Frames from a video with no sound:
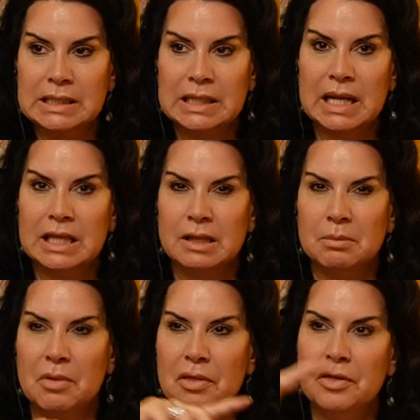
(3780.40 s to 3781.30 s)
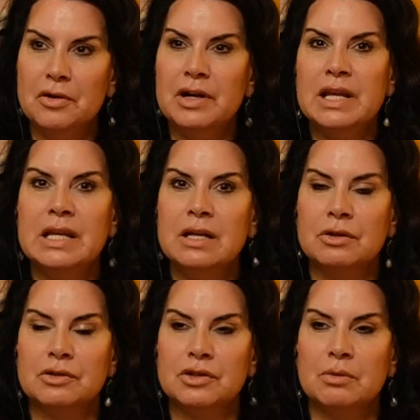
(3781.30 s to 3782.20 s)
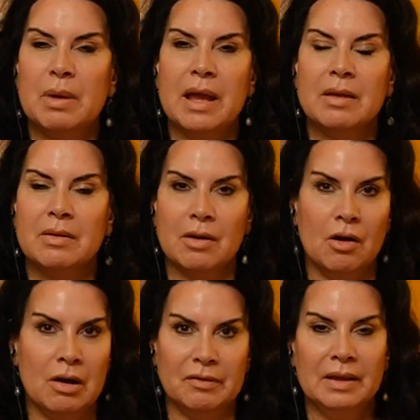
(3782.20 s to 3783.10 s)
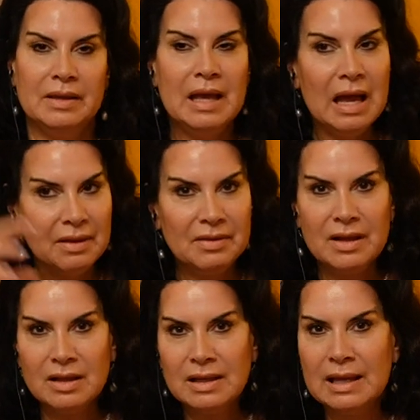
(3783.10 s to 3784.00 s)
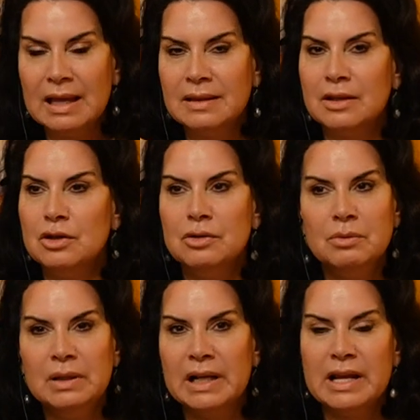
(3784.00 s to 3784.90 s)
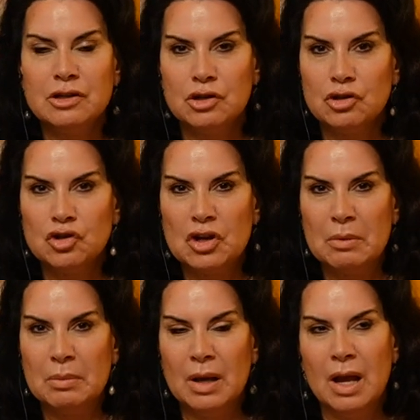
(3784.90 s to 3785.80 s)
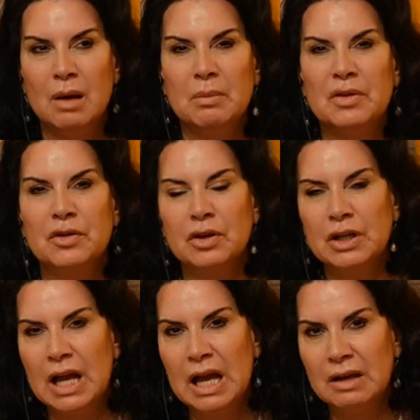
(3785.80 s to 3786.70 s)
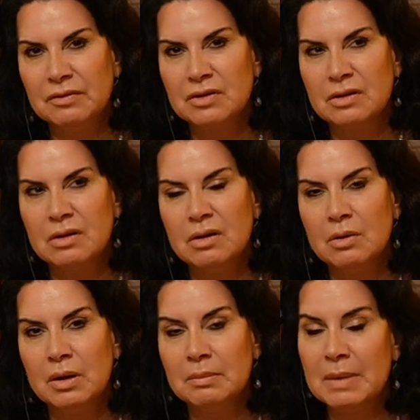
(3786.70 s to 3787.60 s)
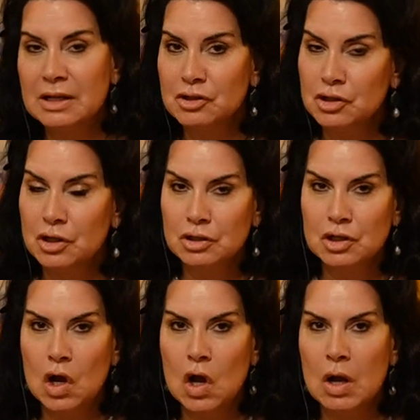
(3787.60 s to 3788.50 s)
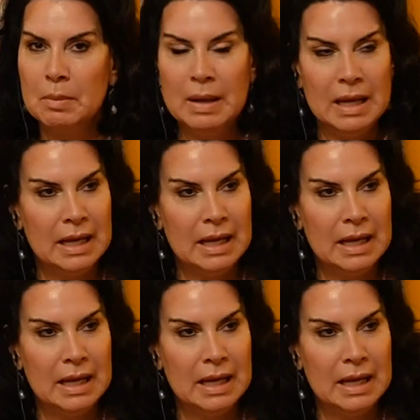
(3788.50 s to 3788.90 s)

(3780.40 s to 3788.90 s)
to take them 30 years to pay it off. Yeah, they'll get the new relationship, but they're going to have to go on Match.com